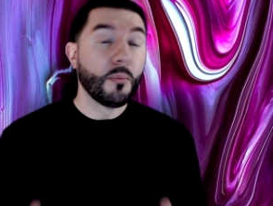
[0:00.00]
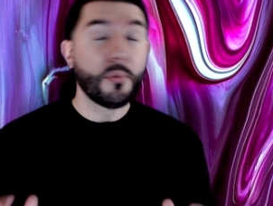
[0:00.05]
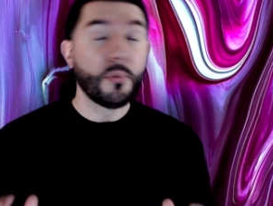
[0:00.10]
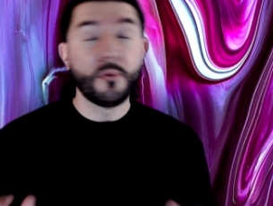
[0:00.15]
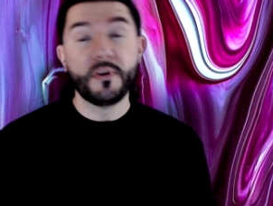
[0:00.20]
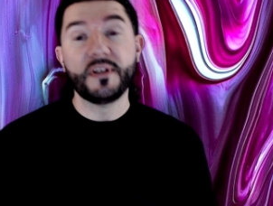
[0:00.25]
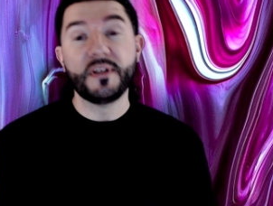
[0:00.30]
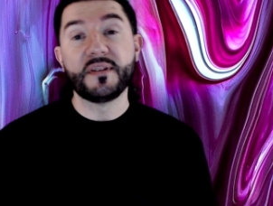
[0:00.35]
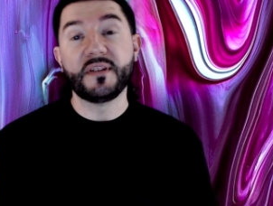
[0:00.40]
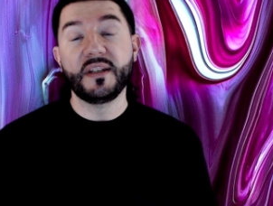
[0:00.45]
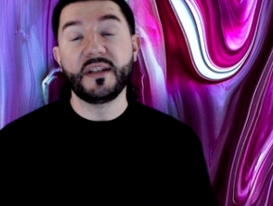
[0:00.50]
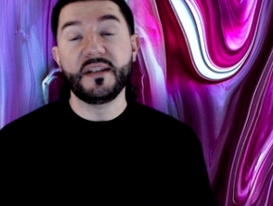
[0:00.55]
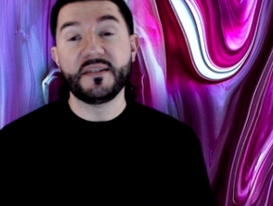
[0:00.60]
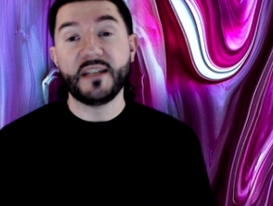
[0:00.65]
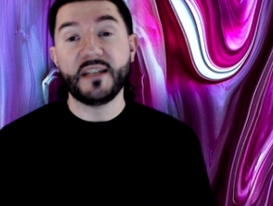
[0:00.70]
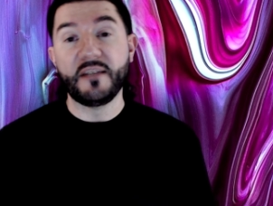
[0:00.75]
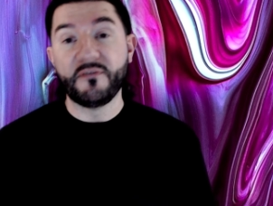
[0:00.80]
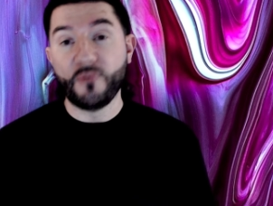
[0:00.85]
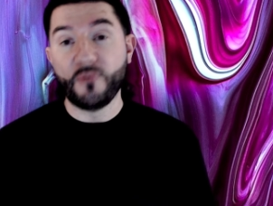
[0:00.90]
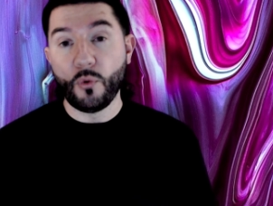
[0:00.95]
Prince
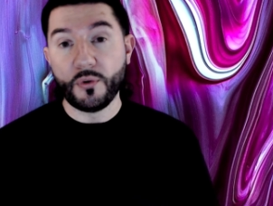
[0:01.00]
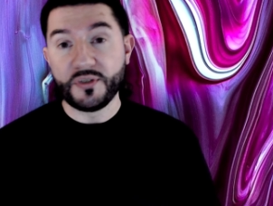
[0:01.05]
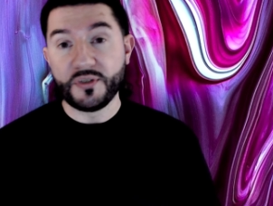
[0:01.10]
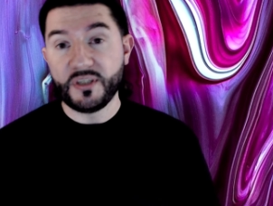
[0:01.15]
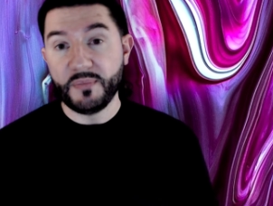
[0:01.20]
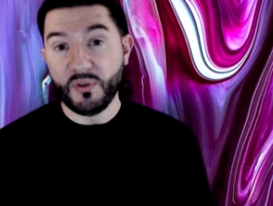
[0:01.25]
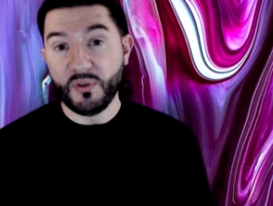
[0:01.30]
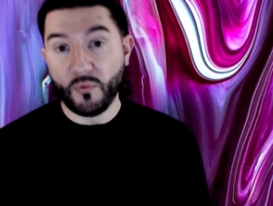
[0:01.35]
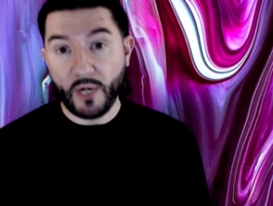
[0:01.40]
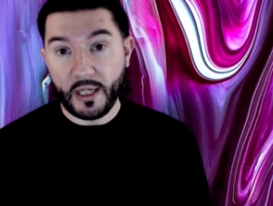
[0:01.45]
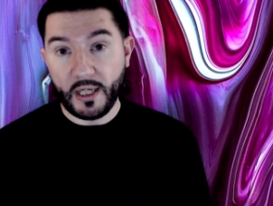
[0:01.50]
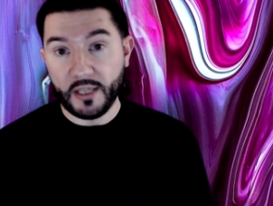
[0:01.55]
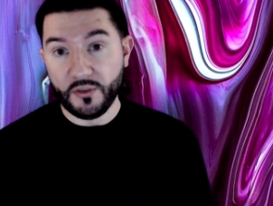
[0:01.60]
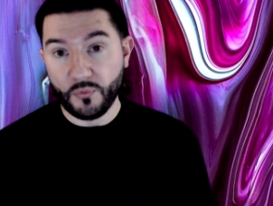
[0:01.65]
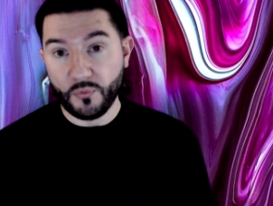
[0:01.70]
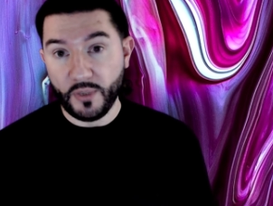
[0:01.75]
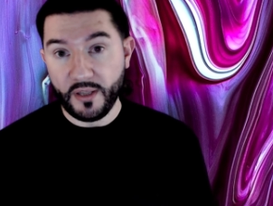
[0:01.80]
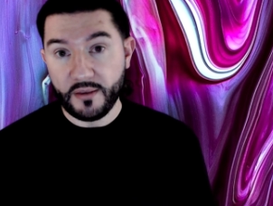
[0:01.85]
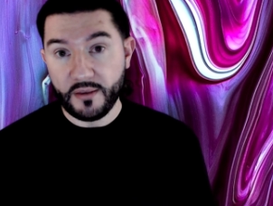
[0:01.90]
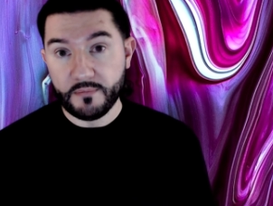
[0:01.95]
is a force to be
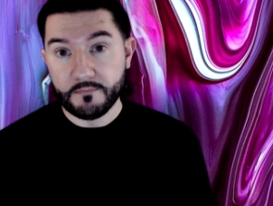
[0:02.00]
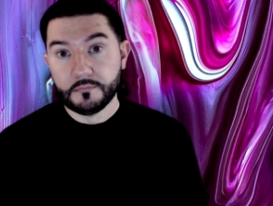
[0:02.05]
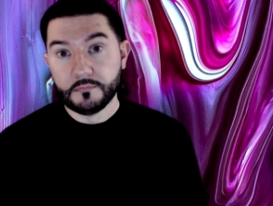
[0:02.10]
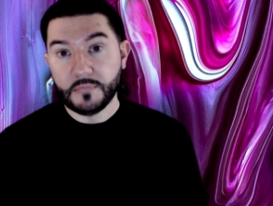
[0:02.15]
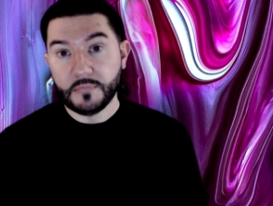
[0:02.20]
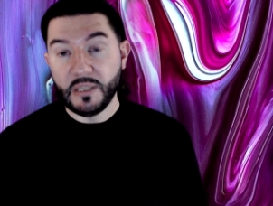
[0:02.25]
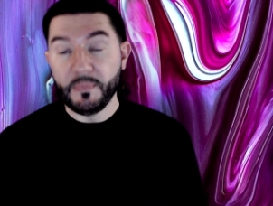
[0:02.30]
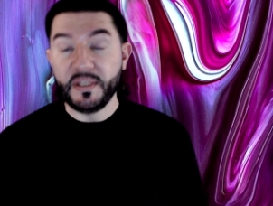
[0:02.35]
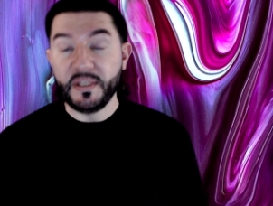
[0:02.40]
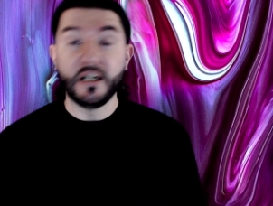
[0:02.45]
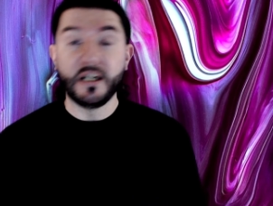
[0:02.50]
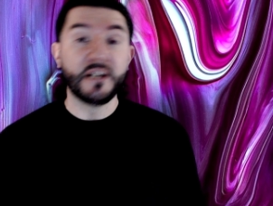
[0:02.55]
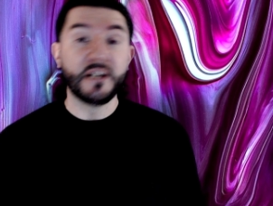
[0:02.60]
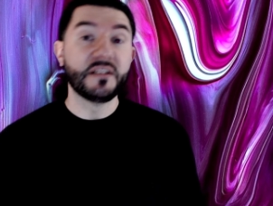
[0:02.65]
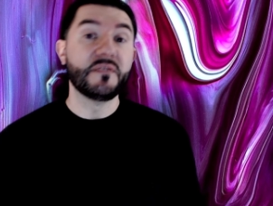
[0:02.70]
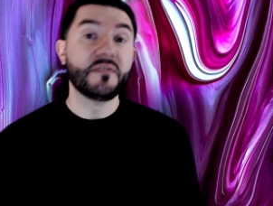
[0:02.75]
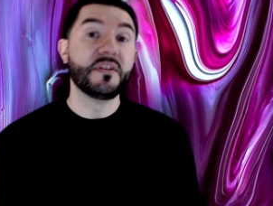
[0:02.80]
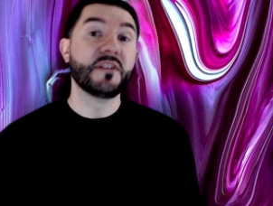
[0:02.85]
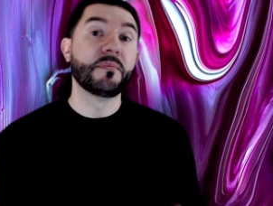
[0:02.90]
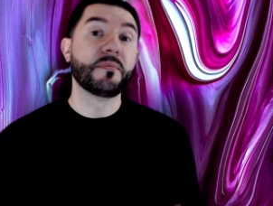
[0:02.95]
reckoned with, and because
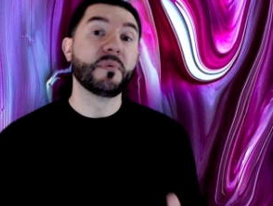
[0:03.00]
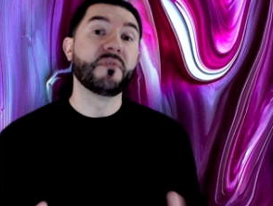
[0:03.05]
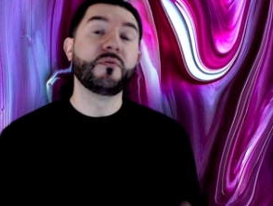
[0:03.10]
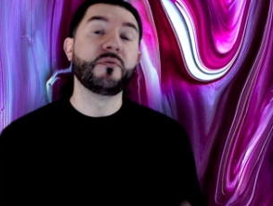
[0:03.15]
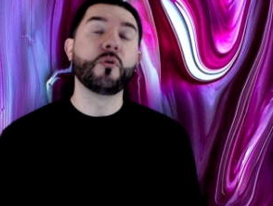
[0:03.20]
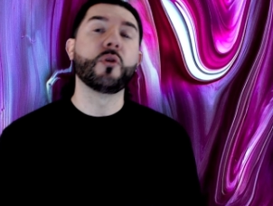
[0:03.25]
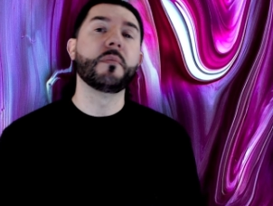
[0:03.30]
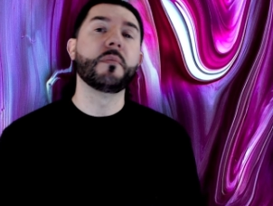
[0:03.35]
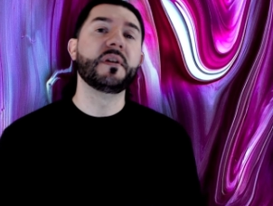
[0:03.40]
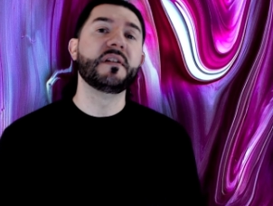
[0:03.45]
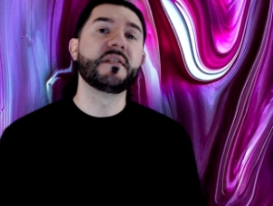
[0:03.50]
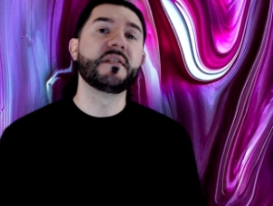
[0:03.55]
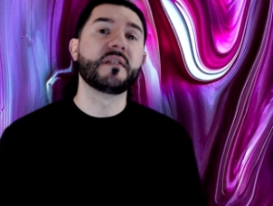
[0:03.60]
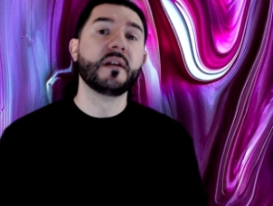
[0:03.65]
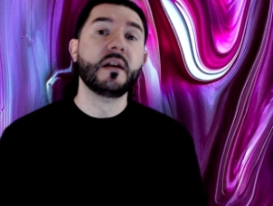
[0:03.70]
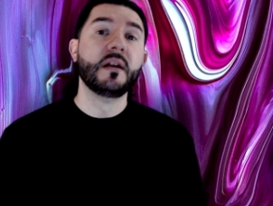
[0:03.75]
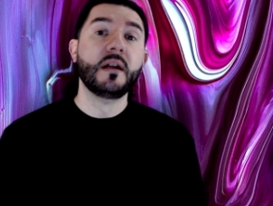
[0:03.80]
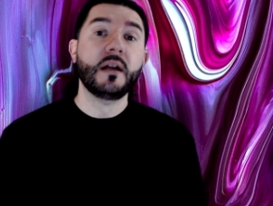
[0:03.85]
of this performance,